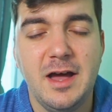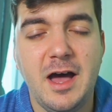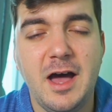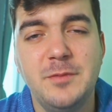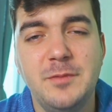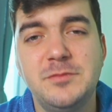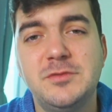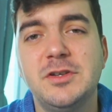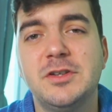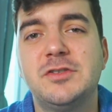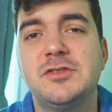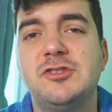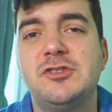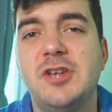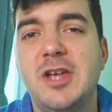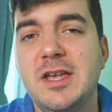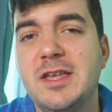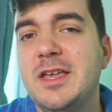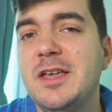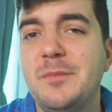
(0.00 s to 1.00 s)
I'm just
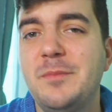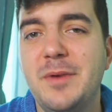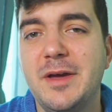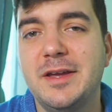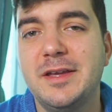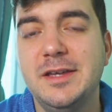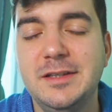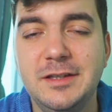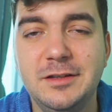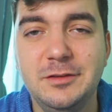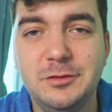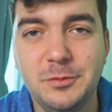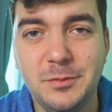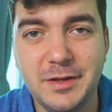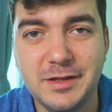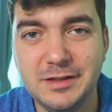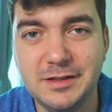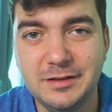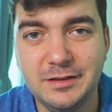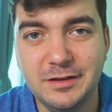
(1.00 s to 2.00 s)
shaking back into
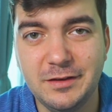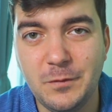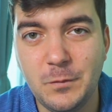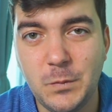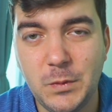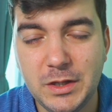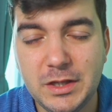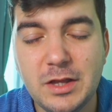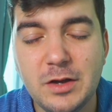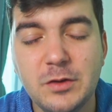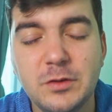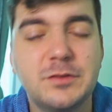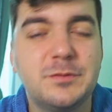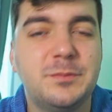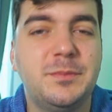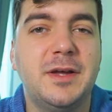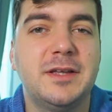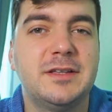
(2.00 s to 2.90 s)
making videos,